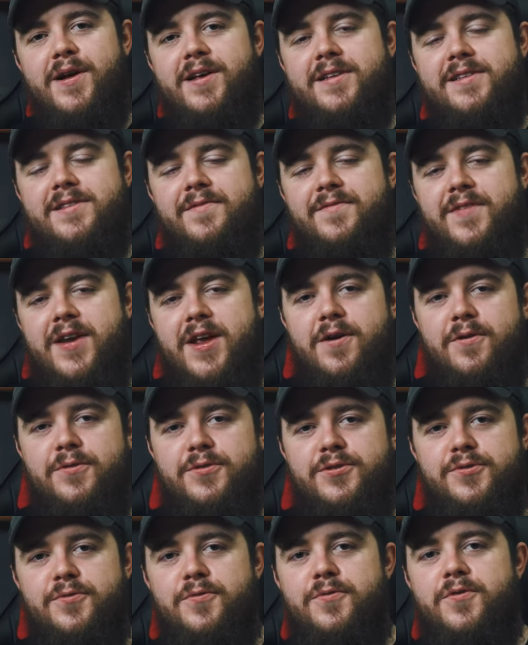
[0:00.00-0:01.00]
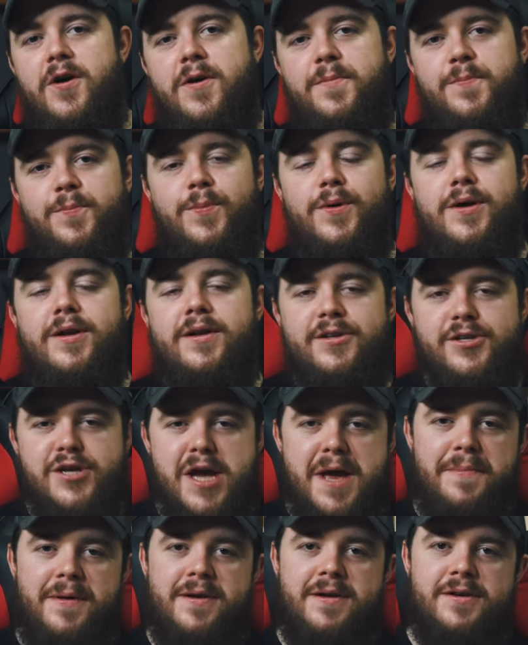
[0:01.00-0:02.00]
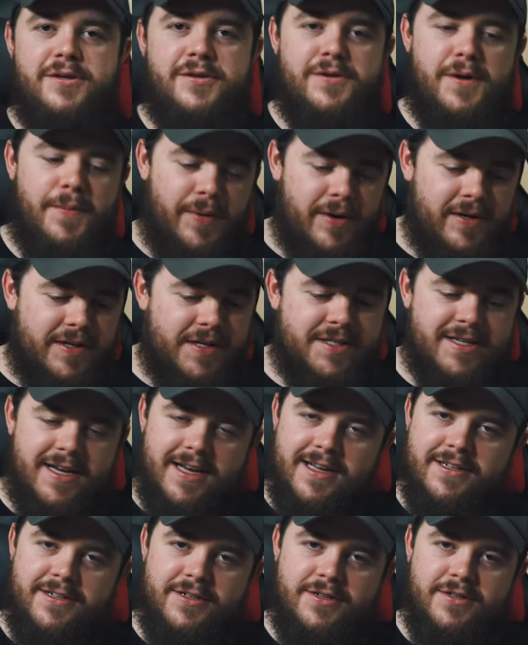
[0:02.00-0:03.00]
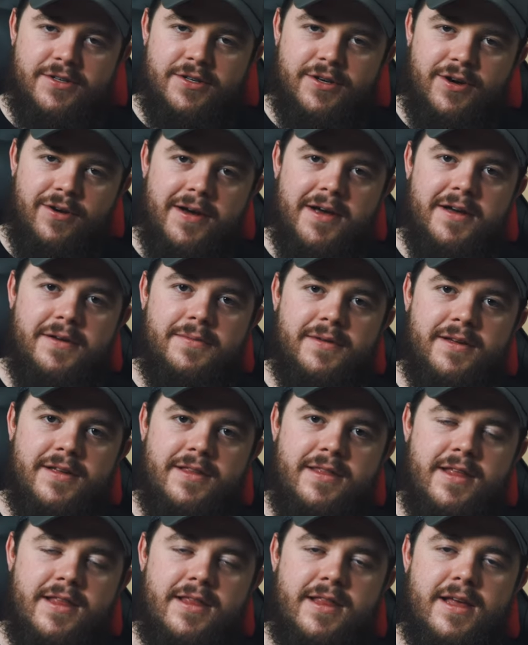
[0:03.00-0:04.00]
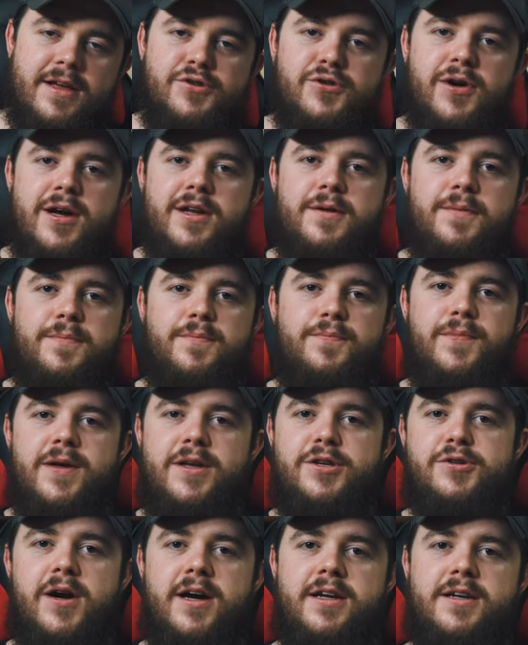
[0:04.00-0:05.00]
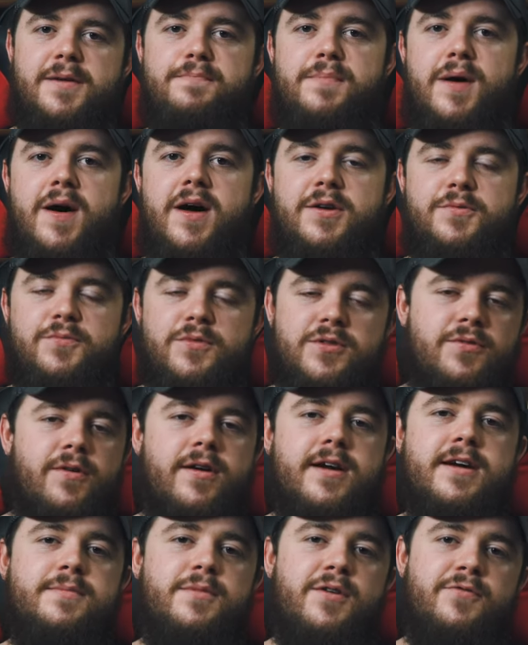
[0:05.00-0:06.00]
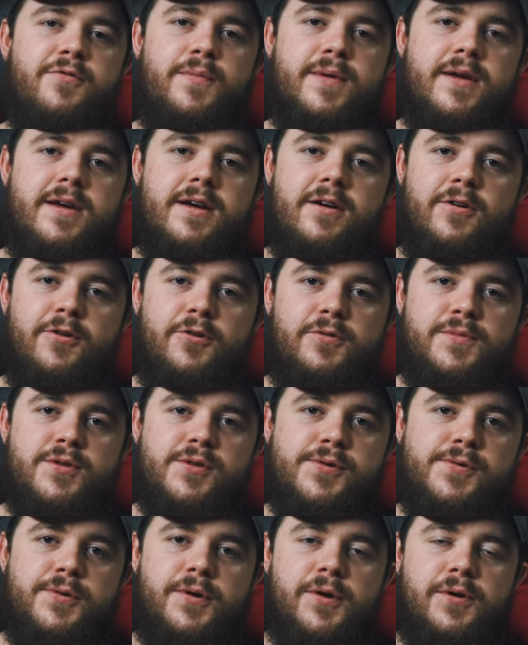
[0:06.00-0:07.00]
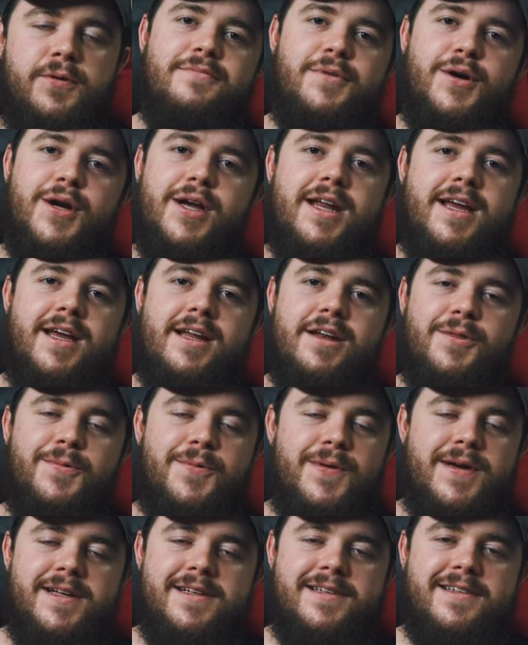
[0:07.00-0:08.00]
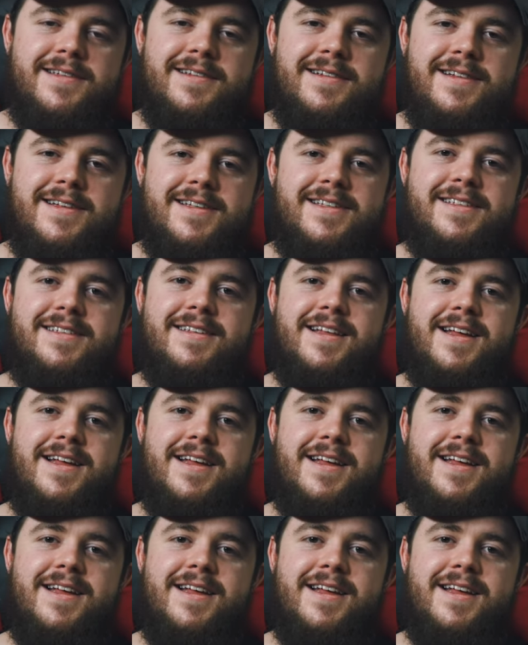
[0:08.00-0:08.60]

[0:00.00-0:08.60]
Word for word: because the video is screwed up, but Jabin apologized to Graham and then they tried to he tried to bond with Graham over being a homeschooler. We're getting into the weeds. Let's